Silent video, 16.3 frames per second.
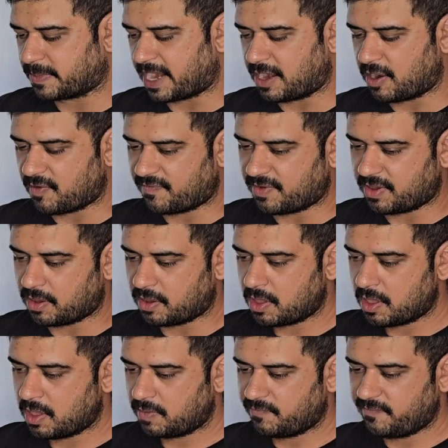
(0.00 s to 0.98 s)
kind of a
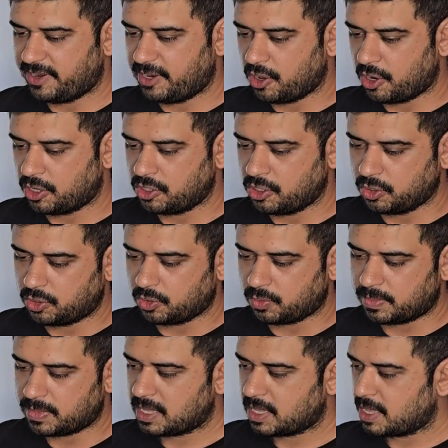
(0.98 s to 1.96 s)
video on
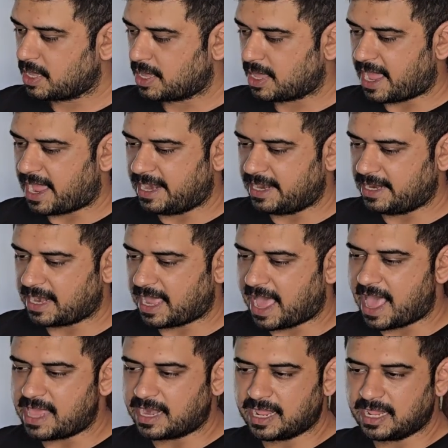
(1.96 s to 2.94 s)
YouTube. And
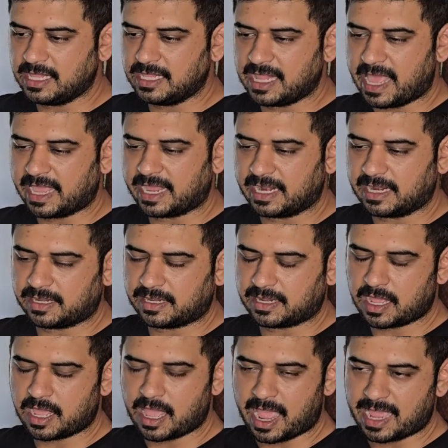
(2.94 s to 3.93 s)
I really like it.
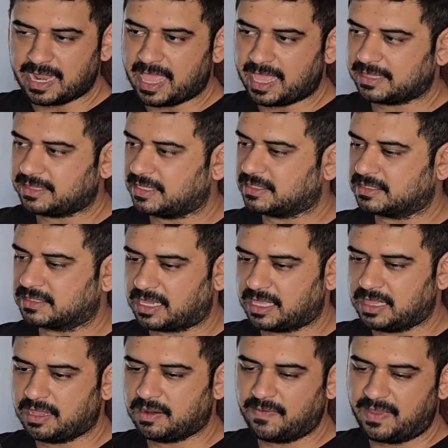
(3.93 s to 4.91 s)
I like this
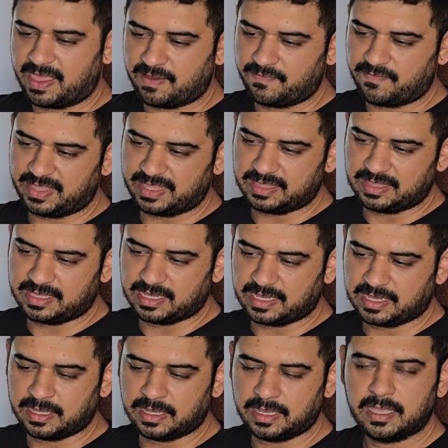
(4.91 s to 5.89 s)
colorway with
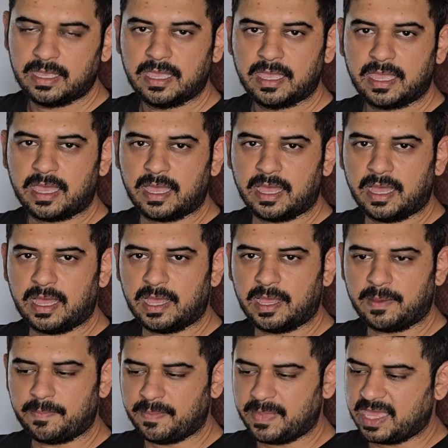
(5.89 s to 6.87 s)
the
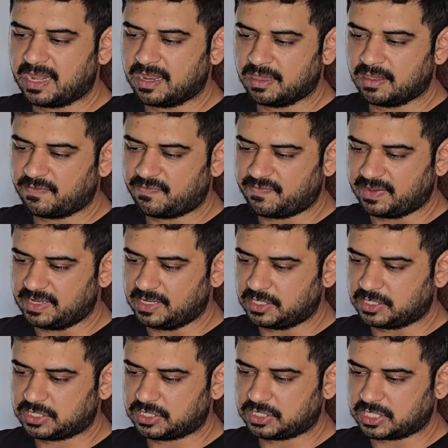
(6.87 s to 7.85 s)
mirror
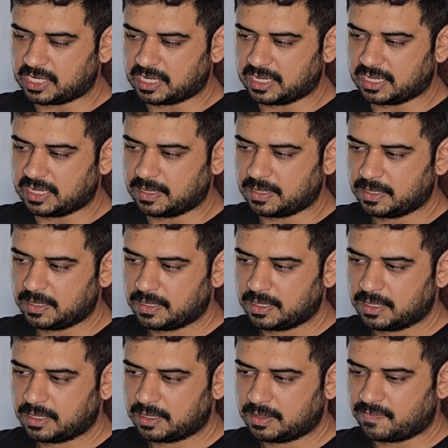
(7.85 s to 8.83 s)
finish
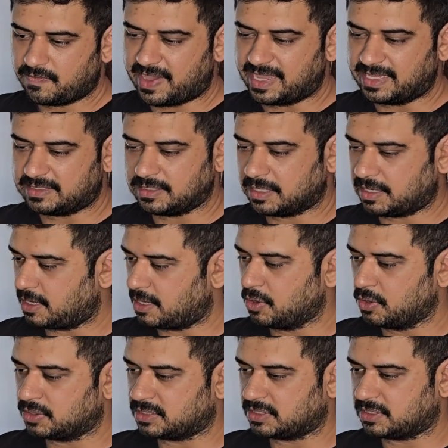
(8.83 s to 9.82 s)
visor. It
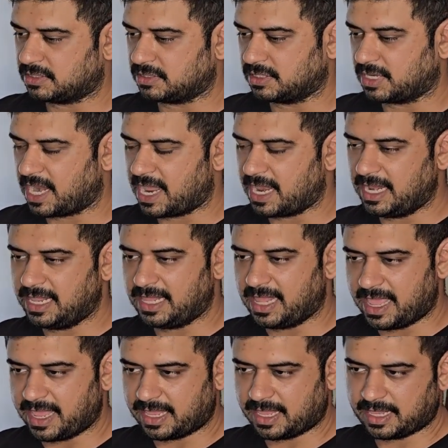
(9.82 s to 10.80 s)
looks really
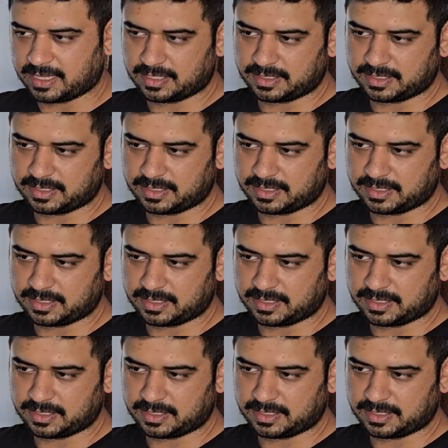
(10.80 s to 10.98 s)
like